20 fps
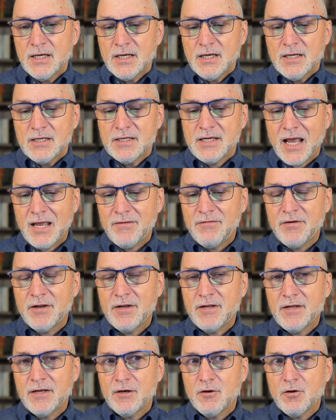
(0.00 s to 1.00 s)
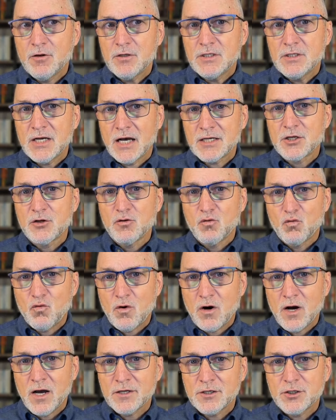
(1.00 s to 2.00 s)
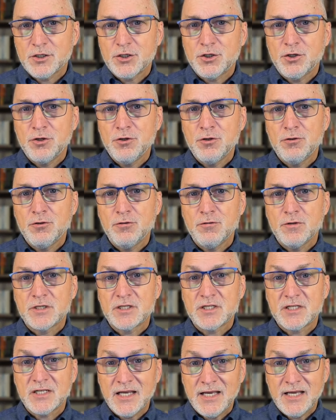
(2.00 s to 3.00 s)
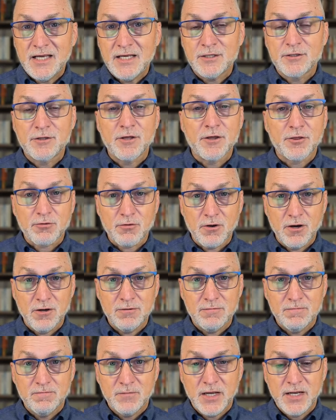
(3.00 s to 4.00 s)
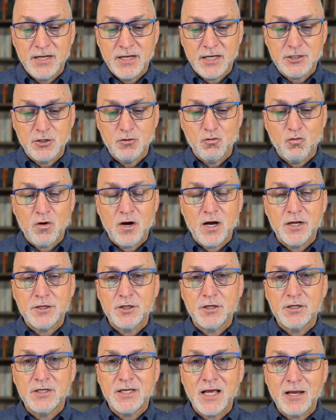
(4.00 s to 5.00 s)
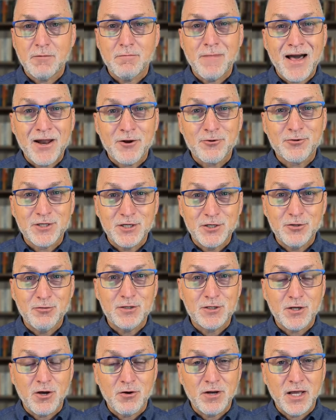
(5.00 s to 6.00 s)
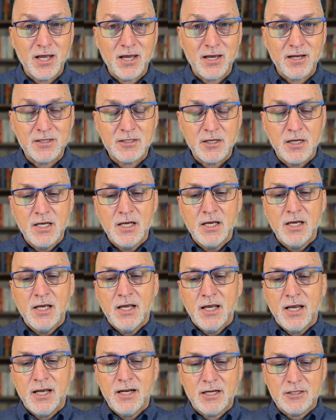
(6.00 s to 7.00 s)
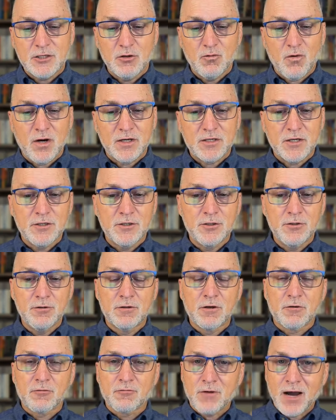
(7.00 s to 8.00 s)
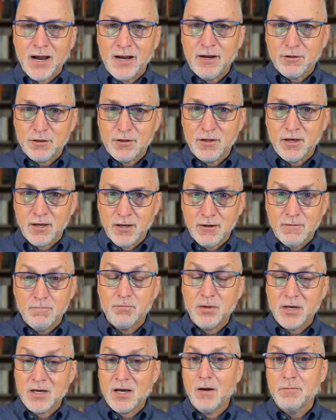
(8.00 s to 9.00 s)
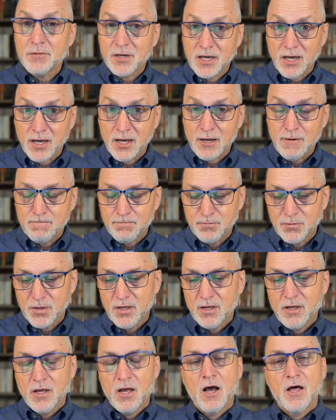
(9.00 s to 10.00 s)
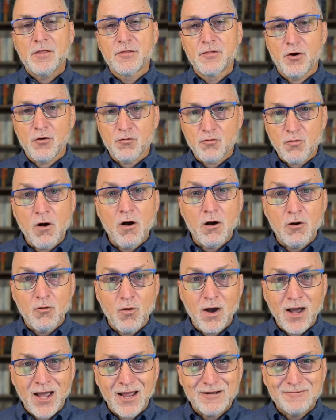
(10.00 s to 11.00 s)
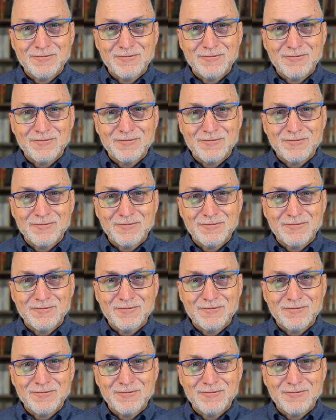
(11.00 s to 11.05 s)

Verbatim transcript: David doesn't want to seize the throne. He doesn't want to take matters into his own hands. He doesn't want to do the right thing, become king, the wrong way.